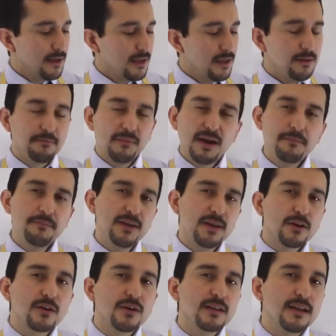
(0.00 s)
it might be
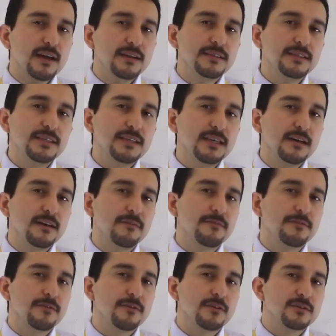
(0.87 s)
a good idea
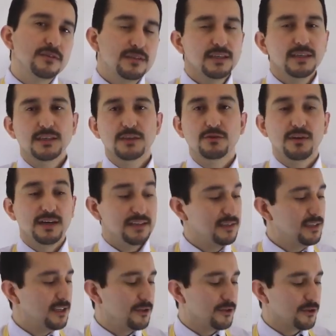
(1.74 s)
for 6th
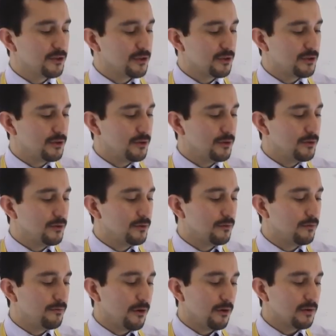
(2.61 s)
grade teachers to
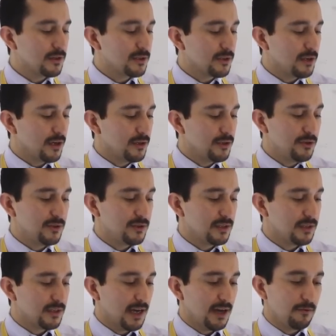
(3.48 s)
focus on
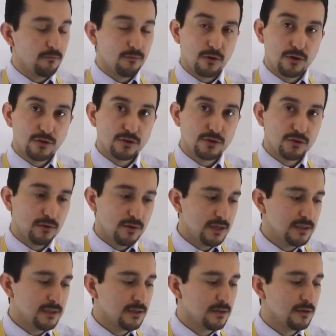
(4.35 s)
using that word
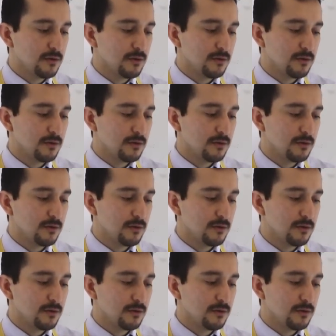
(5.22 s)
choice,